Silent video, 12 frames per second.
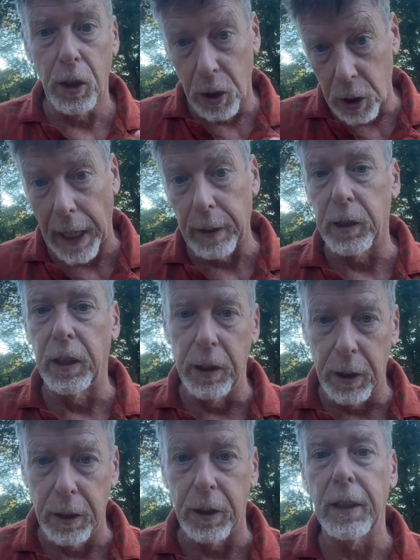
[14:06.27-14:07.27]

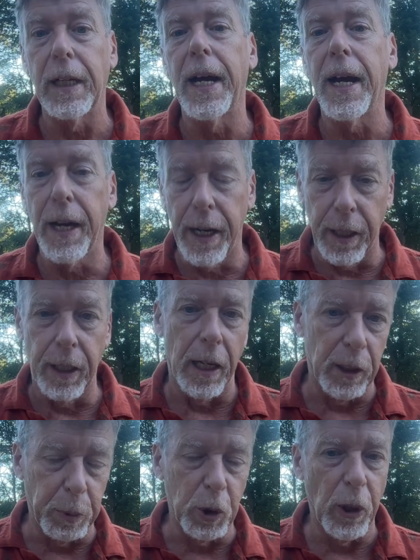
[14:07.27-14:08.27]
Socrates is,
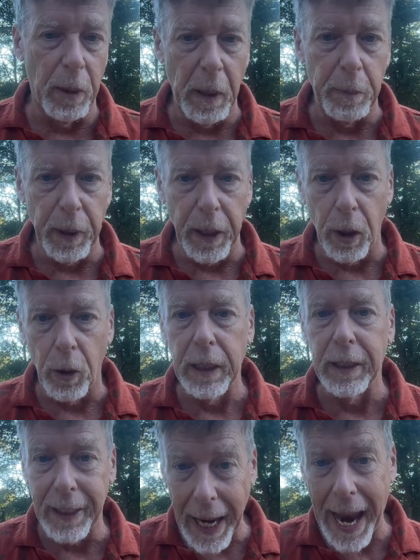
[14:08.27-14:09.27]
as portrayed by Plato,
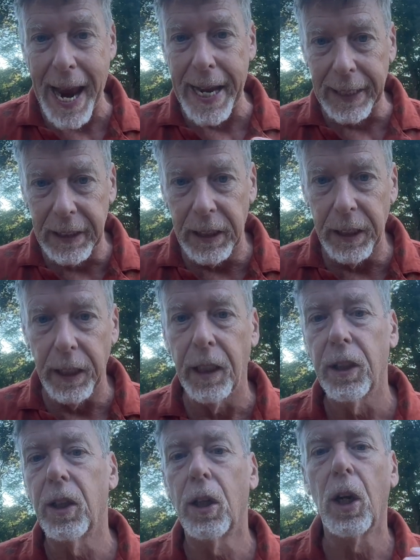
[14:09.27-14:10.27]
is
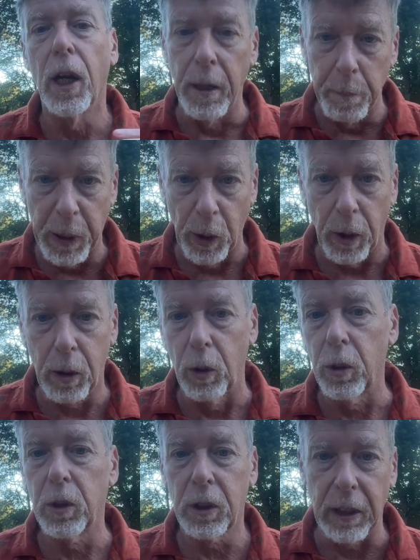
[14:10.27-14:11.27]

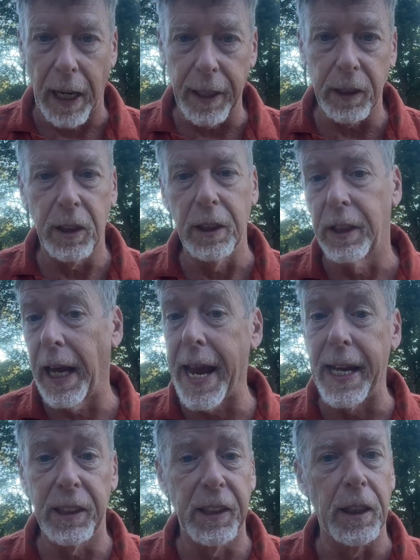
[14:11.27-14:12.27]
anti-empirical science. He's
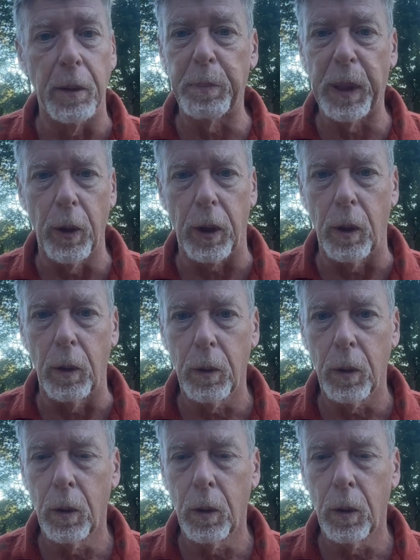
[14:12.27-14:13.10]
anti-empirical.